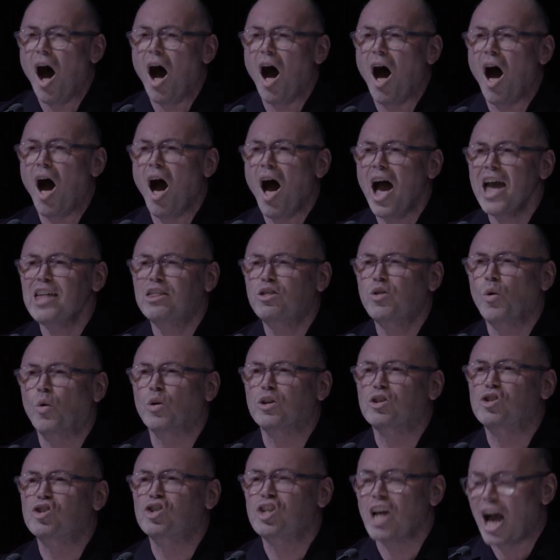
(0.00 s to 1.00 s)
I
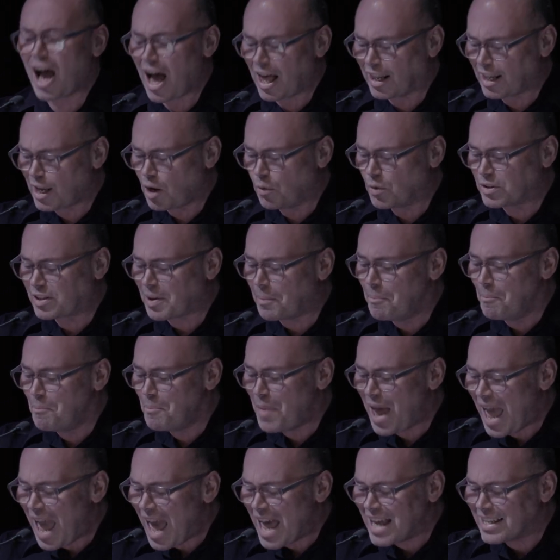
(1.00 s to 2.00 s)
thought Charlie was a
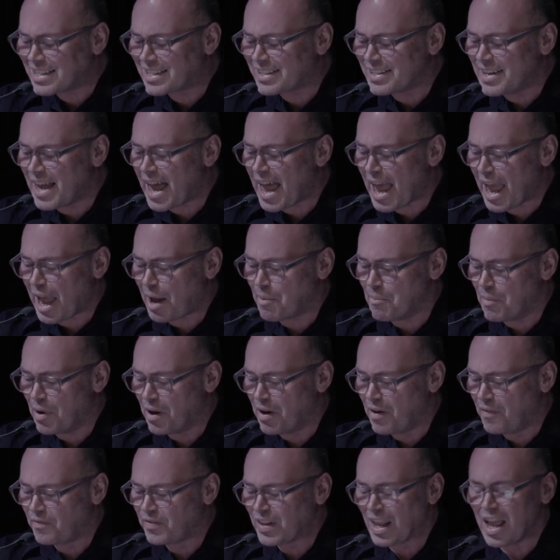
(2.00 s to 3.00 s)
man's name.
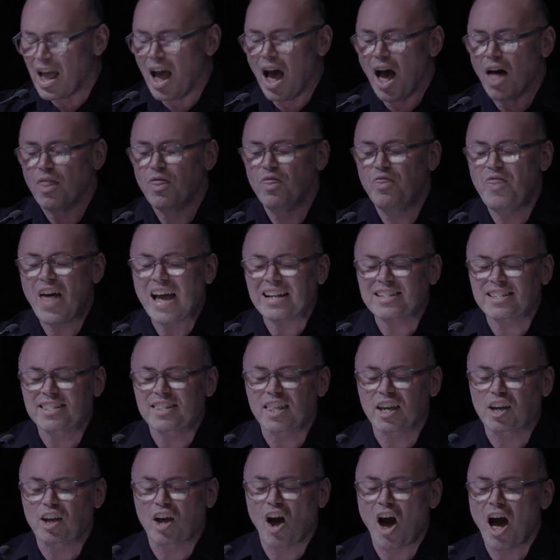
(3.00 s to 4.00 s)
That's
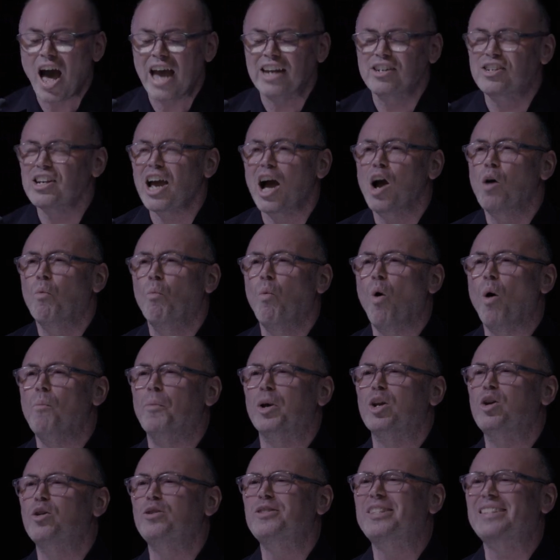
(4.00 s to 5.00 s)
the kind young
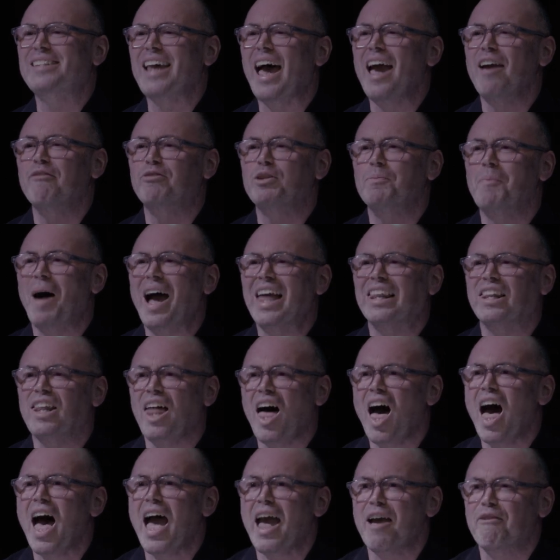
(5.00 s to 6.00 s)
woman who saved my
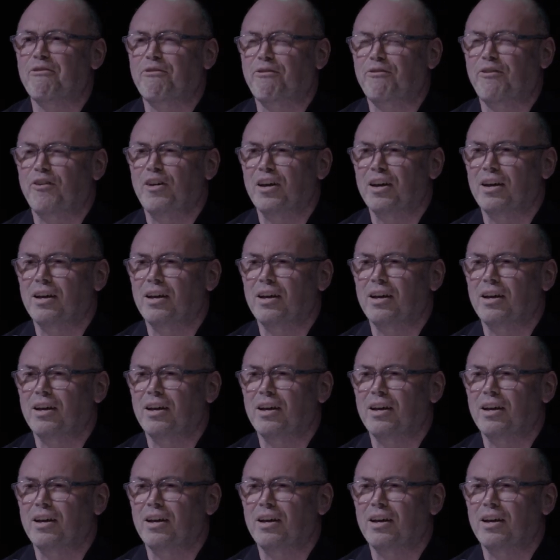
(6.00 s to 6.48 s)
life.